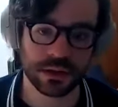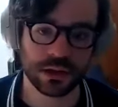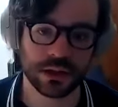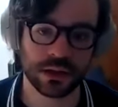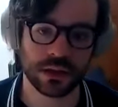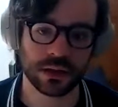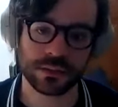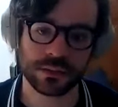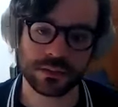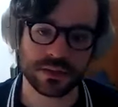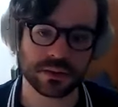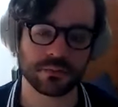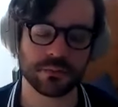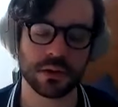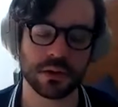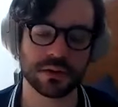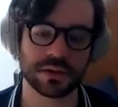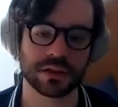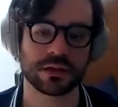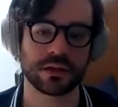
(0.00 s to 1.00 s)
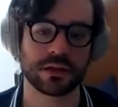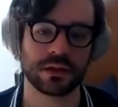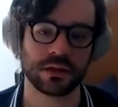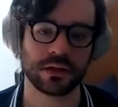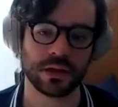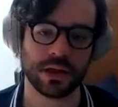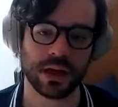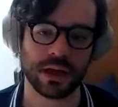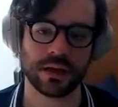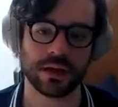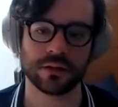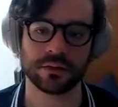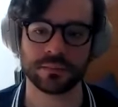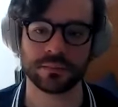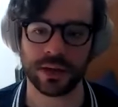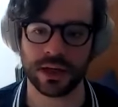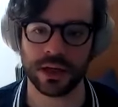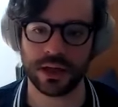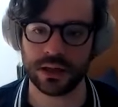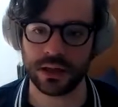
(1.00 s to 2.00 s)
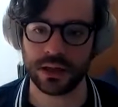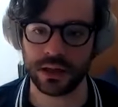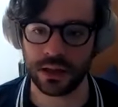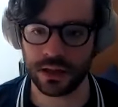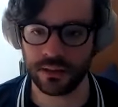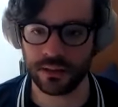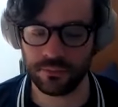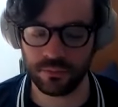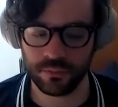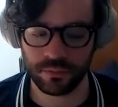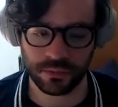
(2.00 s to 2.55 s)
It was mostly handled by